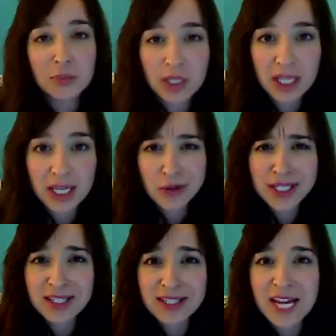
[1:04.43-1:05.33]
read this really
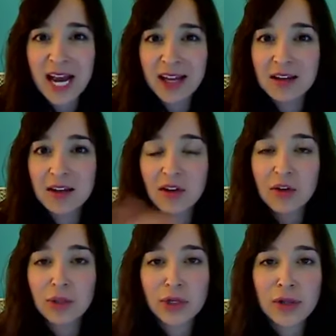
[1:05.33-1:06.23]
interesting stat
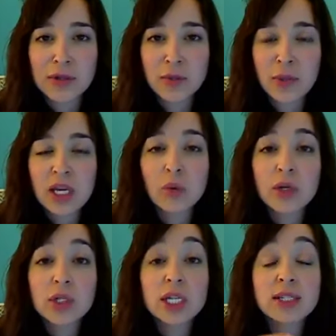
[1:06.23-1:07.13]
earlier on this week,
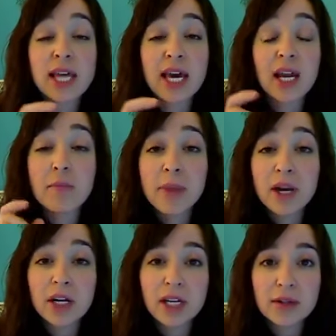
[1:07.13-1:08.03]
which is that
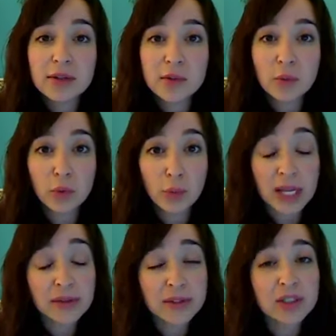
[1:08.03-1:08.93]
Americans will
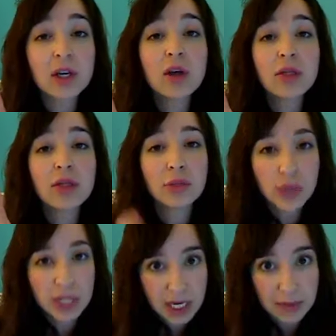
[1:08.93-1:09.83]
waste
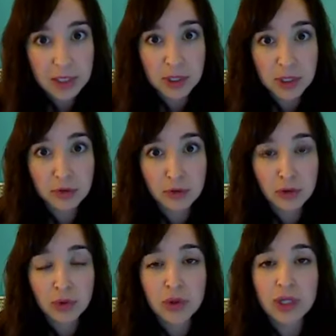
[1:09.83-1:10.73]
3 times as much
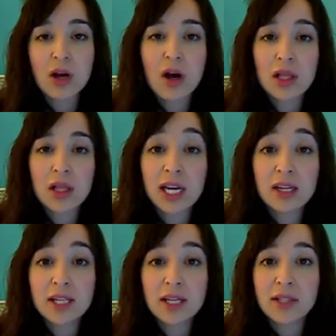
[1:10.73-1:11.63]
food during the
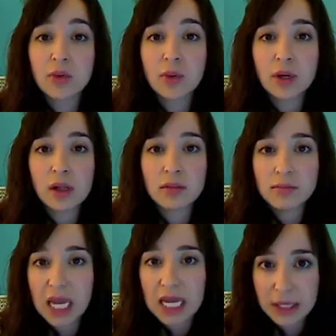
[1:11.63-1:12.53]
holidays as they will
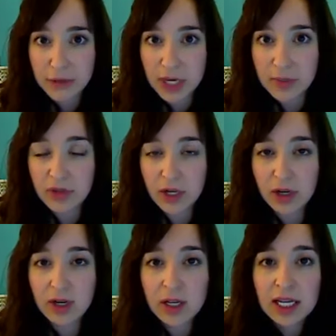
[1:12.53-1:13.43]
any other time of
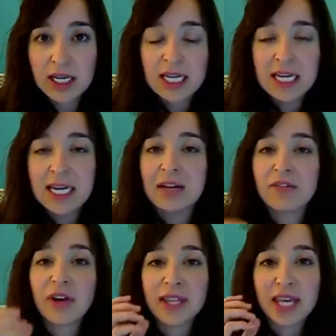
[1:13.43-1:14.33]
year. I
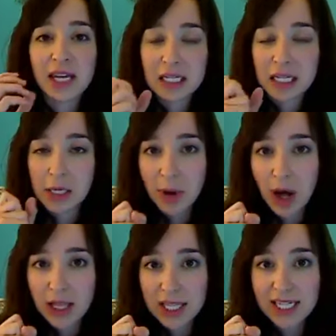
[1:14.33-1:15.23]
find that
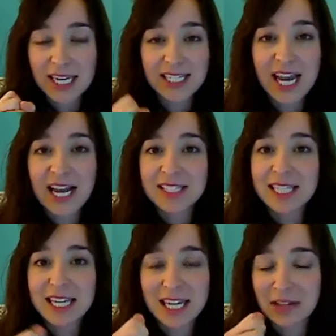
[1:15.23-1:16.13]
appalling and
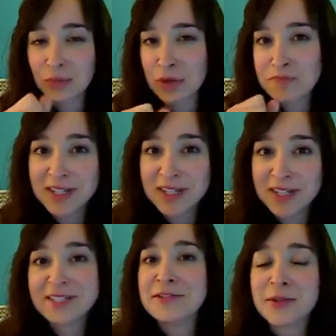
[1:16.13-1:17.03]
ghastly, and we
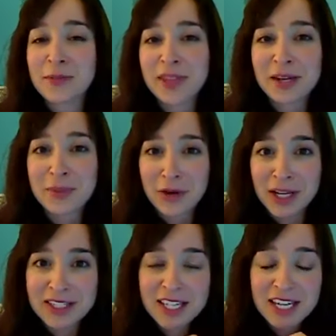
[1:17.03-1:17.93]
must do something
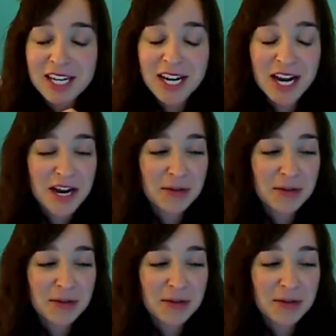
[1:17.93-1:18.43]
about it.